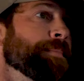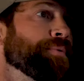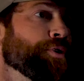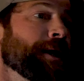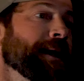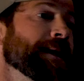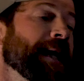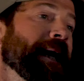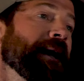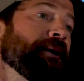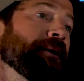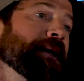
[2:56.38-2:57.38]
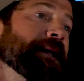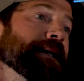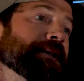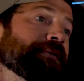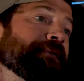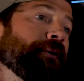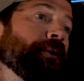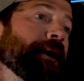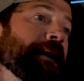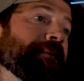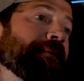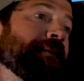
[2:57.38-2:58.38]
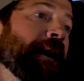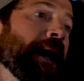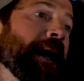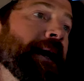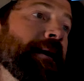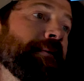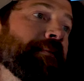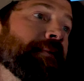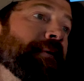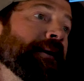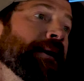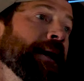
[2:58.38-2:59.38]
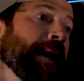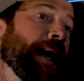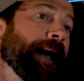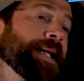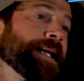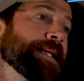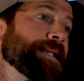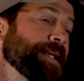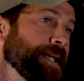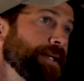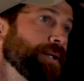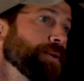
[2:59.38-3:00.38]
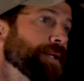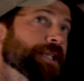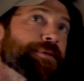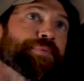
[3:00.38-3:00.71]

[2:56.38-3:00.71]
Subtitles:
Bring down this 45 and continue this